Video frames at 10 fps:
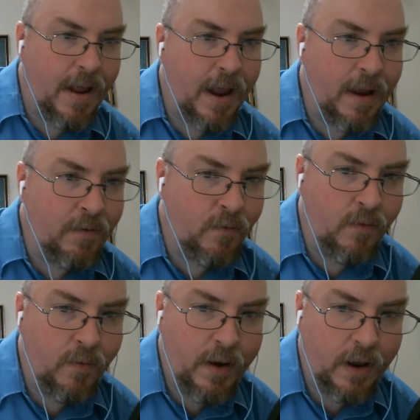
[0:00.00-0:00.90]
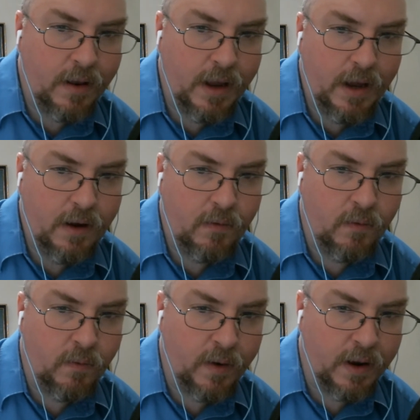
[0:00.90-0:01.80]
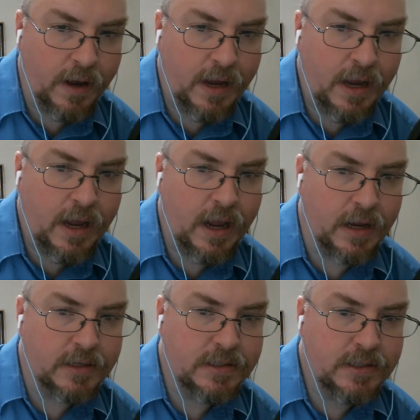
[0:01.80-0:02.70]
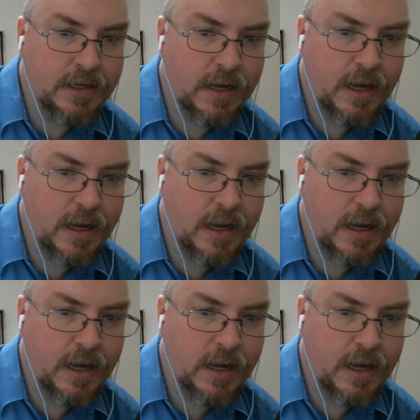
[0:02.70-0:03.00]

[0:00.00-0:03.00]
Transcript: It really, really is.